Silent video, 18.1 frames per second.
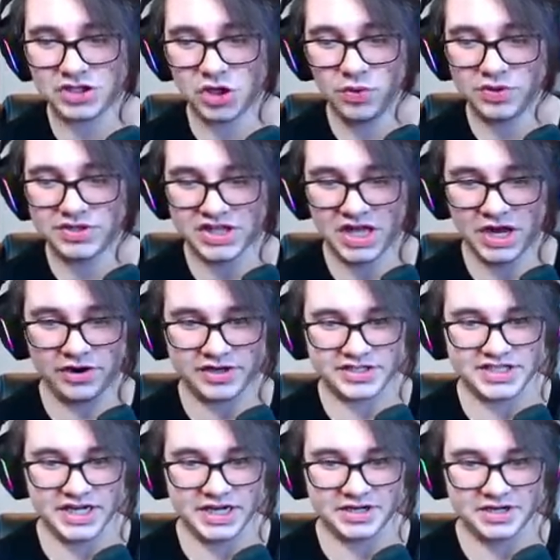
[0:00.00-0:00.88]
Oh, it's there. I
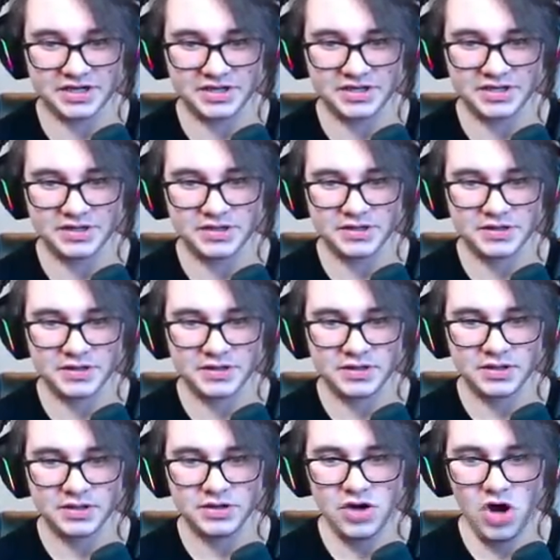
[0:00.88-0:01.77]
see it.
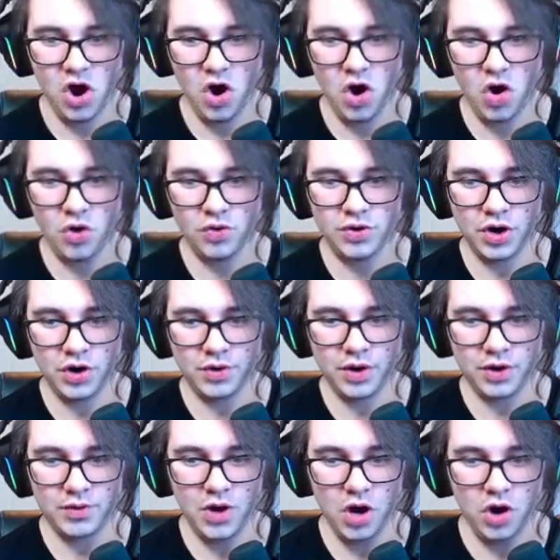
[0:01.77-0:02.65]
No, no,
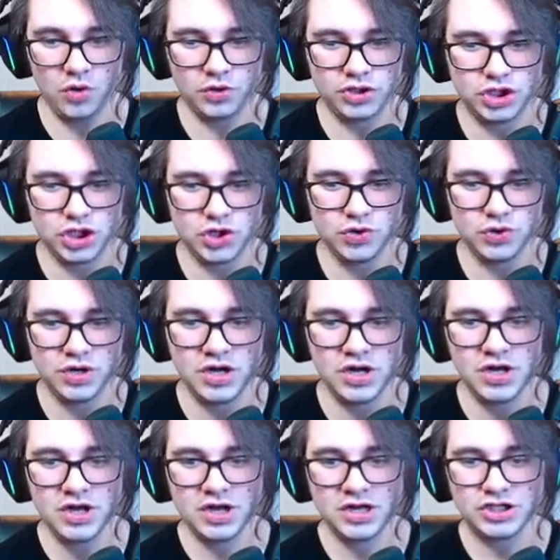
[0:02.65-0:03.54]
no, no, dude.
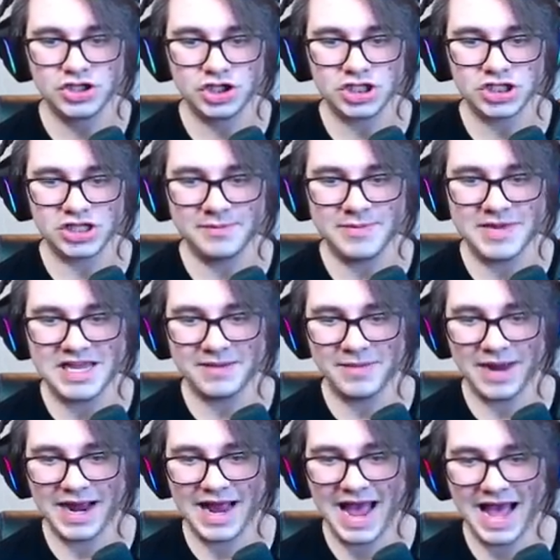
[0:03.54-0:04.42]
Just let me get
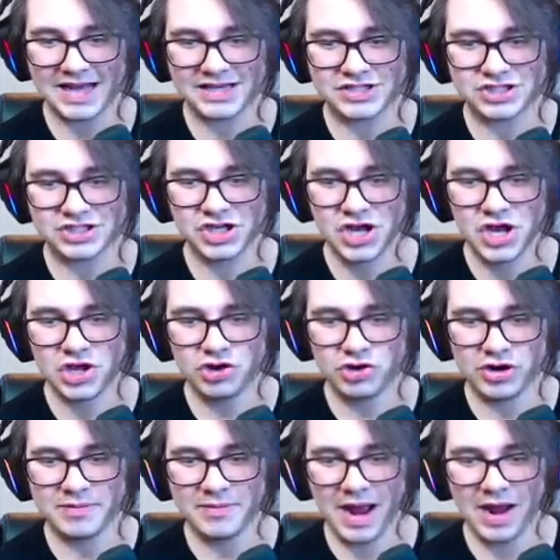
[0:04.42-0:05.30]
my axe.
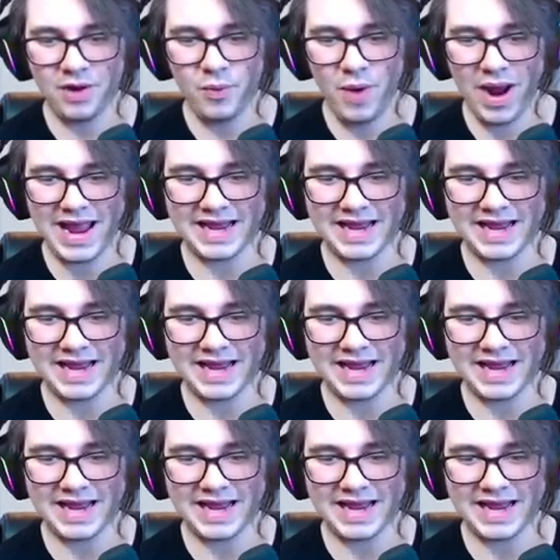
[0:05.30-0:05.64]
You're in my way.